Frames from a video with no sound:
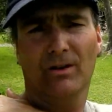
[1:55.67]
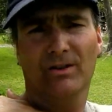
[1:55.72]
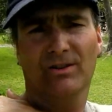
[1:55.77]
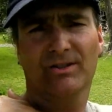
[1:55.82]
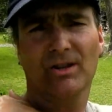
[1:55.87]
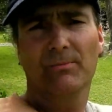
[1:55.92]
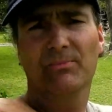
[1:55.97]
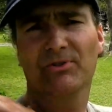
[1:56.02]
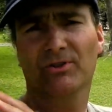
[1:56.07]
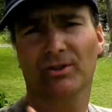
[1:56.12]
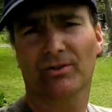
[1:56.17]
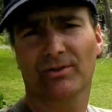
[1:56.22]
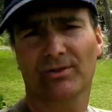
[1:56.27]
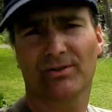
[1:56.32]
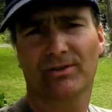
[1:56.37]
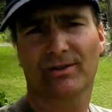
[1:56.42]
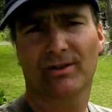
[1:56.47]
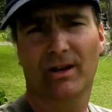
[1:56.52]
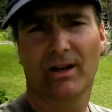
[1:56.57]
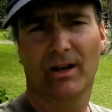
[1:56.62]

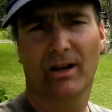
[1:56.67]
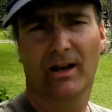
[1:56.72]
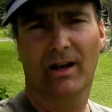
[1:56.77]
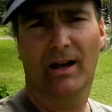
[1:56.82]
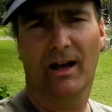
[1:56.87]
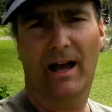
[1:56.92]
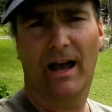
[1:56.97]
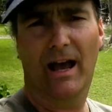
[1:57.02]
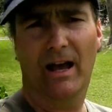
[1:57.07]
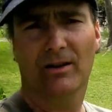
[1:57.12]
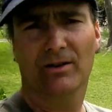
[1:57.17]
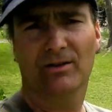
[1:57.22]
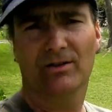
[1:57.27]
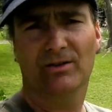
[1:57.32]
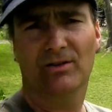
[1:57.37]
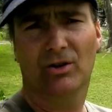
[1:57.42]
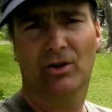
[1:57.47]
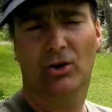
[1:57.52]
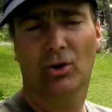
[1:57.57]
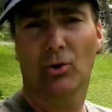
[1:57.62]
substance
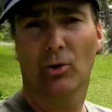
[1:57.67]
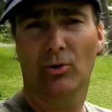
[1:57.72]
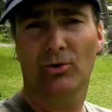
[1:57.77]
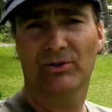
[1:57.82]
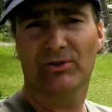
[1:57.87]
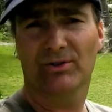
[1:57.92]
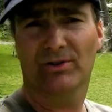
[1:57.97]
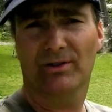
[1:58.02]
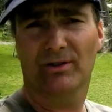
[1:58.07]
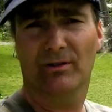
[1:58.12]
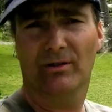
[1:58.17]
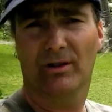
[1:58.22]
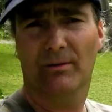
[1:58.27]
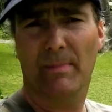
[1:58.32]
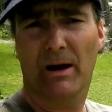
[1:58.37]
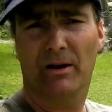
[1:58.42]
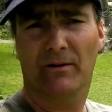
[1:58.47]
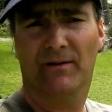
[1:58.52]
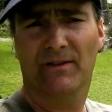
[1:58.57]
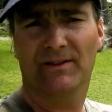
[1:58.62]
and cause the
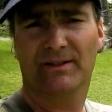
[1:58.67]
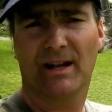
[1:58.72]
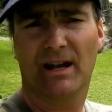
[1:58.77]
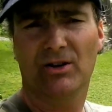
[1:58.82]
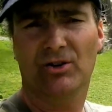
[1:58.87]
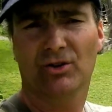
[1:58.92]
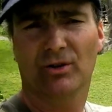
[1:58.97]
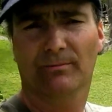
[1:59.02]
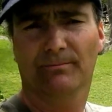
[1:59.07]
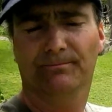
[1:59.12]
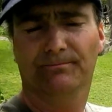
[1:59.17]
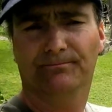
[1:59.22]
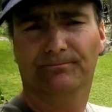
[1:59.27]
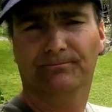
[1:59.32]
manifestation.